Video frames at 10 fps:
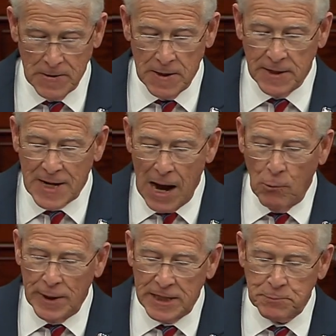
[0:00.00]
The
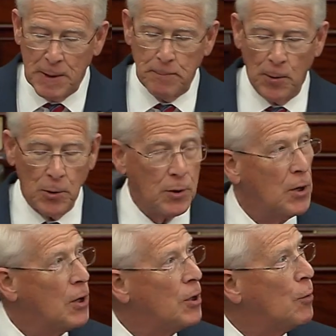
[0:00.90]
Taiwanese people
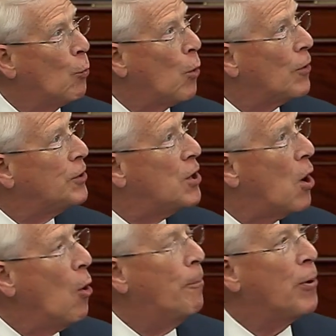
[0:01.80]
want
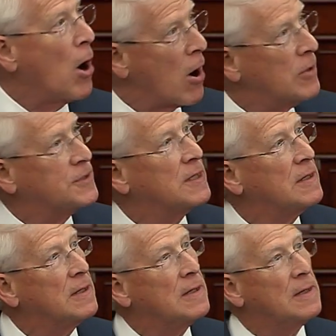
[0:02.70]
no part
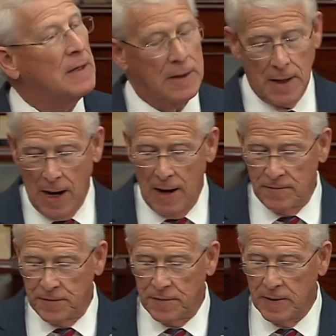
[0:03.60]

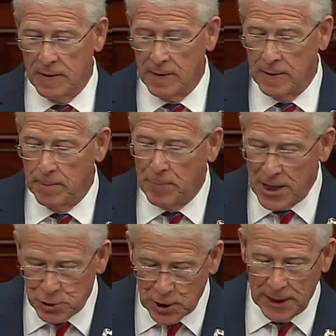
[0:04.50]
of
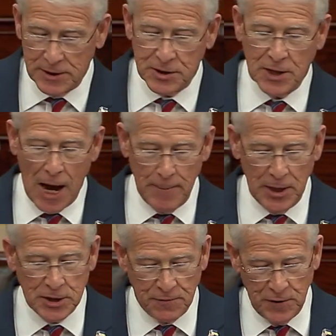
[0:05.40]
Beijing's
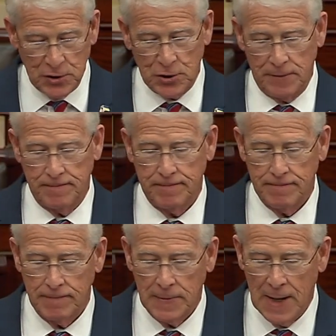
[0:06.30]
communist vision,
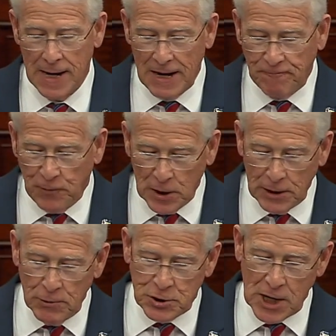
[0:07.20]
and they fully
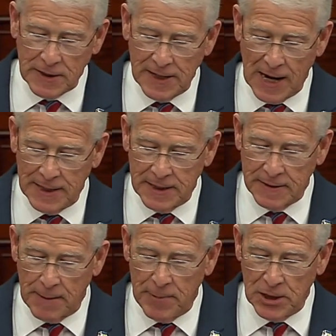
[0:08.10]
reject the idea
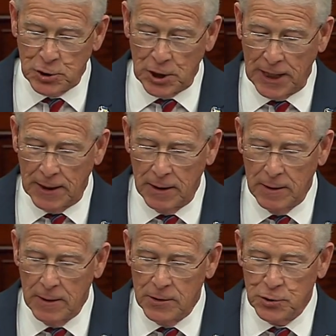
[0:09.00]
that Beijing
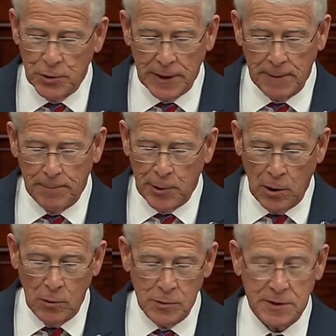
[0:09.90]
should
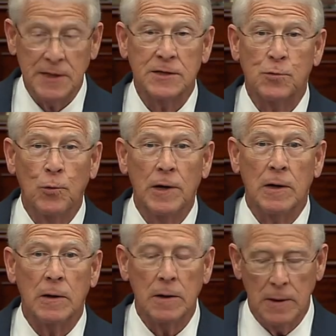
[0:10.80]
impose its
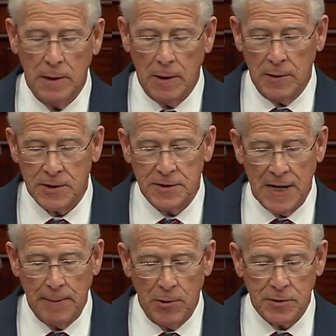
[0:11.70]
will on its
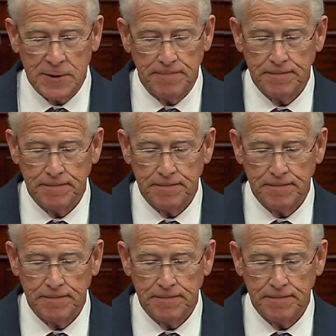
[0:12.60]
neighbors.